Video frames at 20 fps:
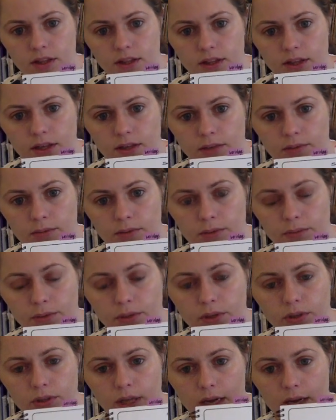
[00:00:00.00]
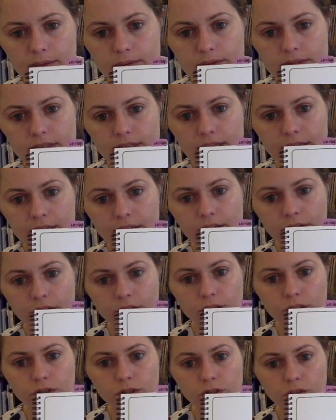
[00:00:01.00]
thumb pull-ups,
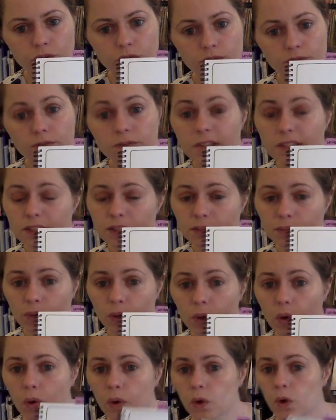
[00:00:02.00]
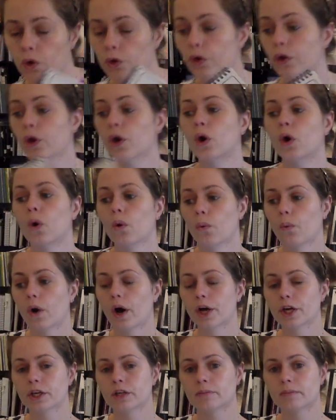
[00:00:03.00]
and use a fist bow hold
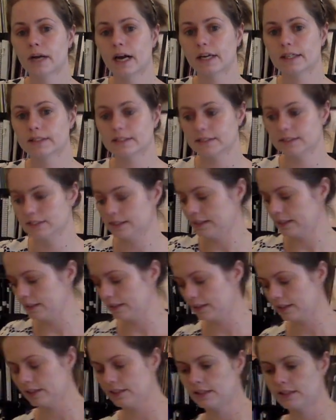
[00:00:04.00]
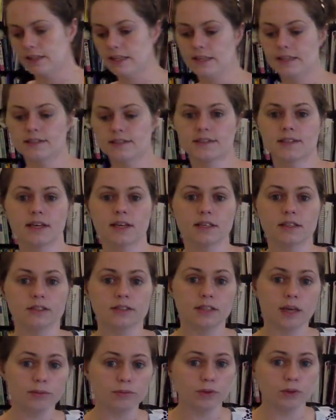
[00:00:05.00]
while you're practicing these
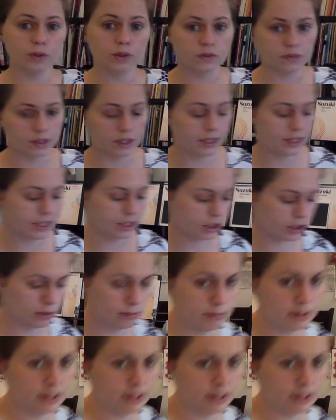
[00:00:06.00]
doubles, variation